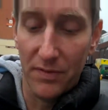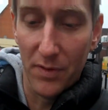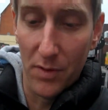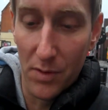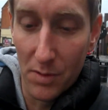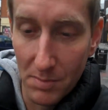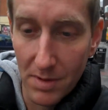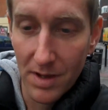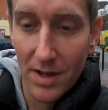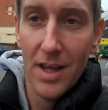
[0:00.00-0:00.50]

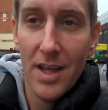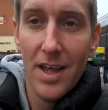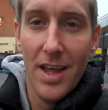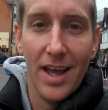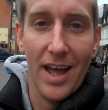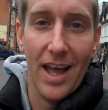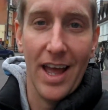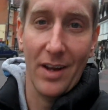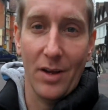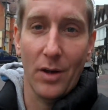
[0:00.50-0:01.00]
form.
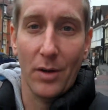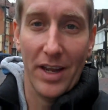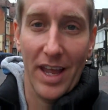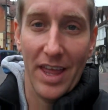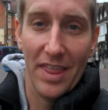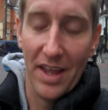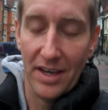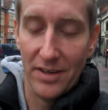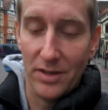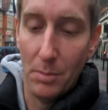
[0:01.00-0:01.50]
I've got to
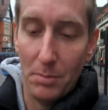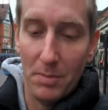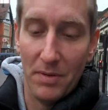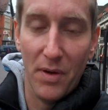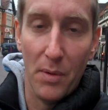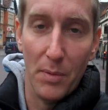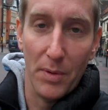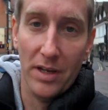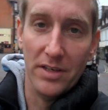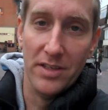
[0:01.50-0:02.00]
get that done
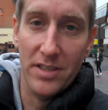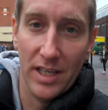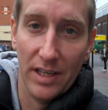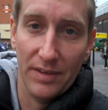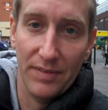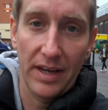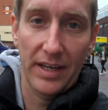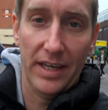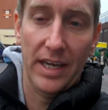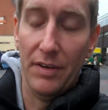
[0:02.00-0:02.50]
before we go to
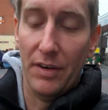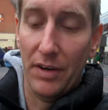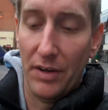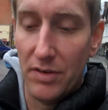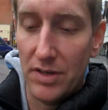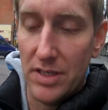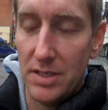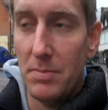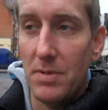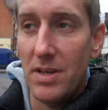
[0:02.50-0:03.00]
Slovakia at
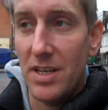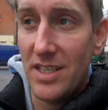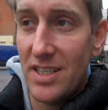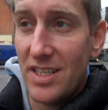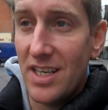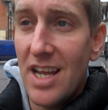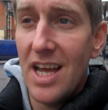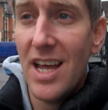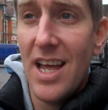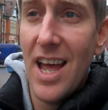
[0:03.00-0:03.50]
Christmas.